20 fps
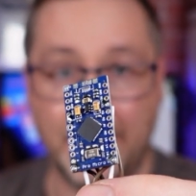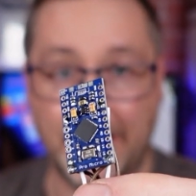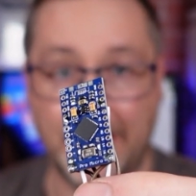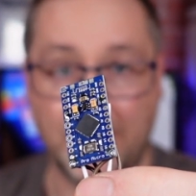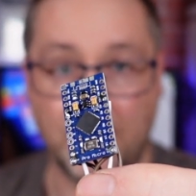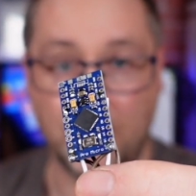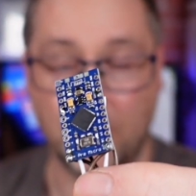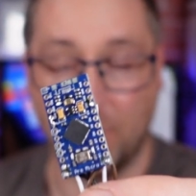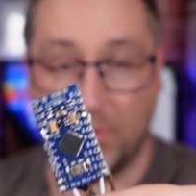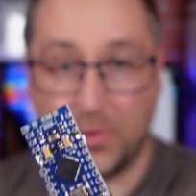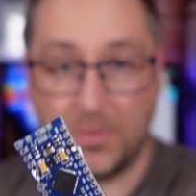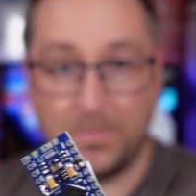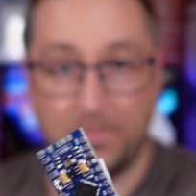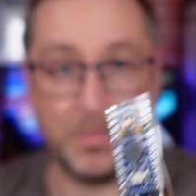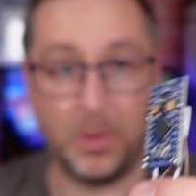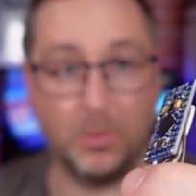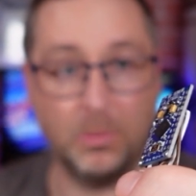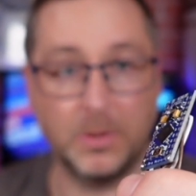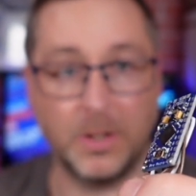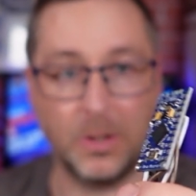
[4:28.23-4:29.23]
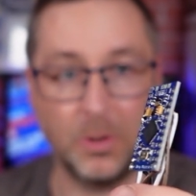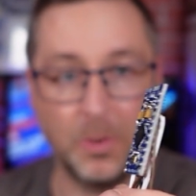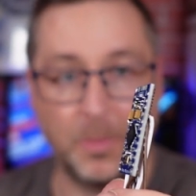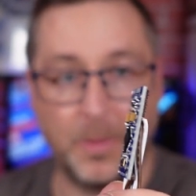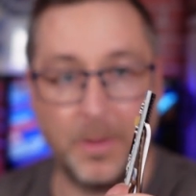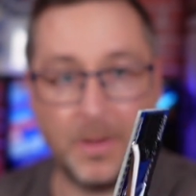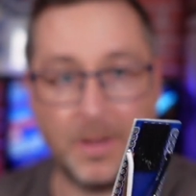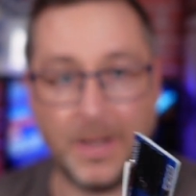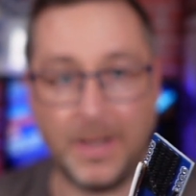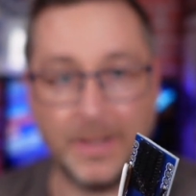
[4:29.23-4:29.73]
it just pulled it
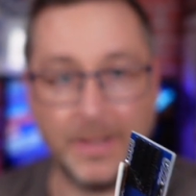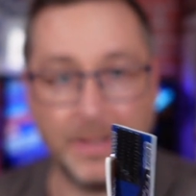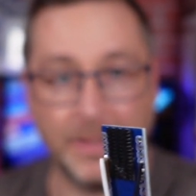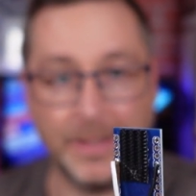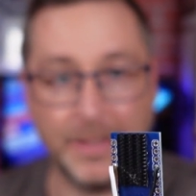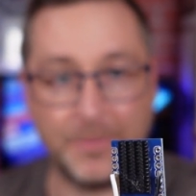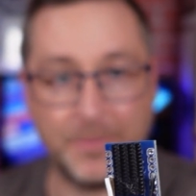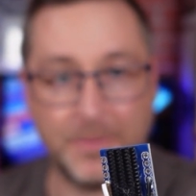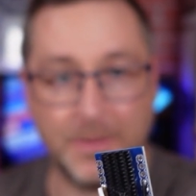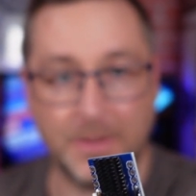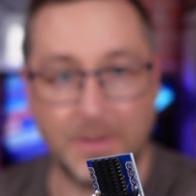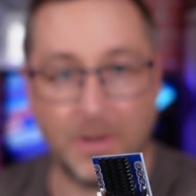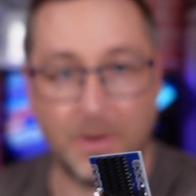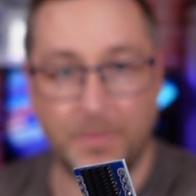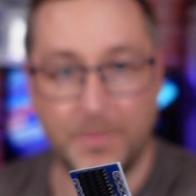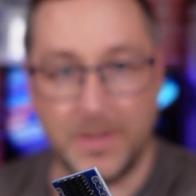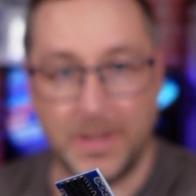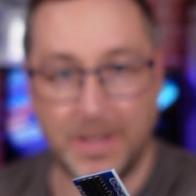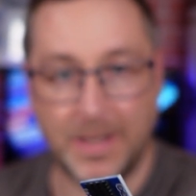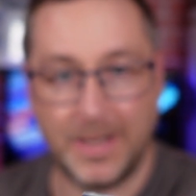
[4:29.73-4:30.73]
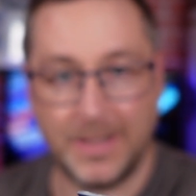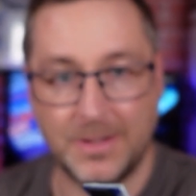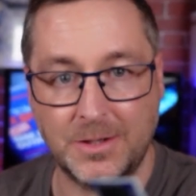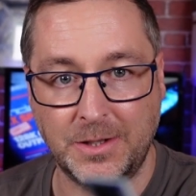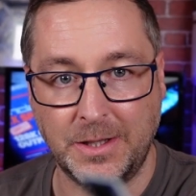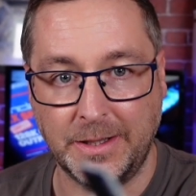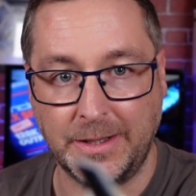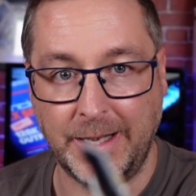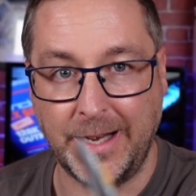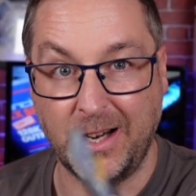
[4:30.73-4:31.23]
up, and I lifted off. You can't
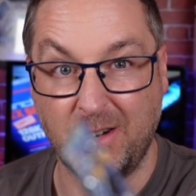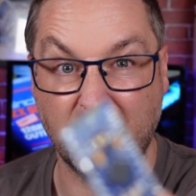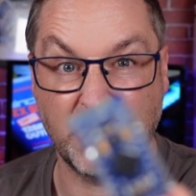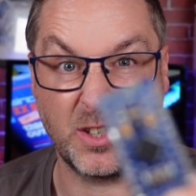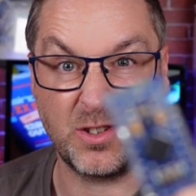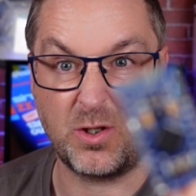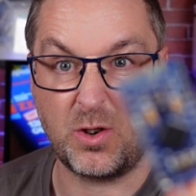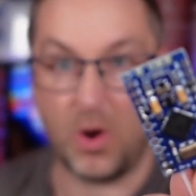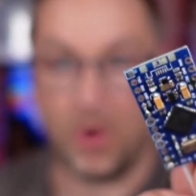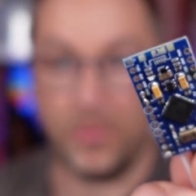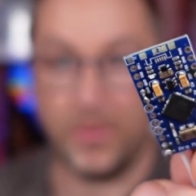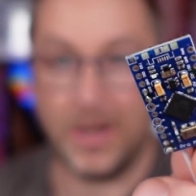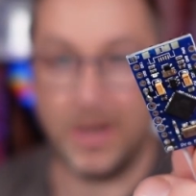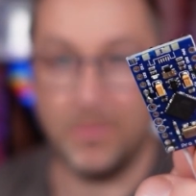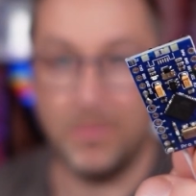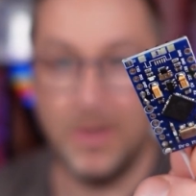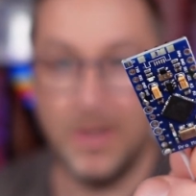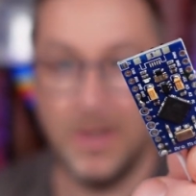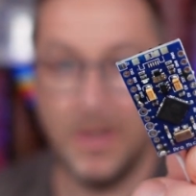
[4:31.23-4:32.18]
see it there because it's gone now,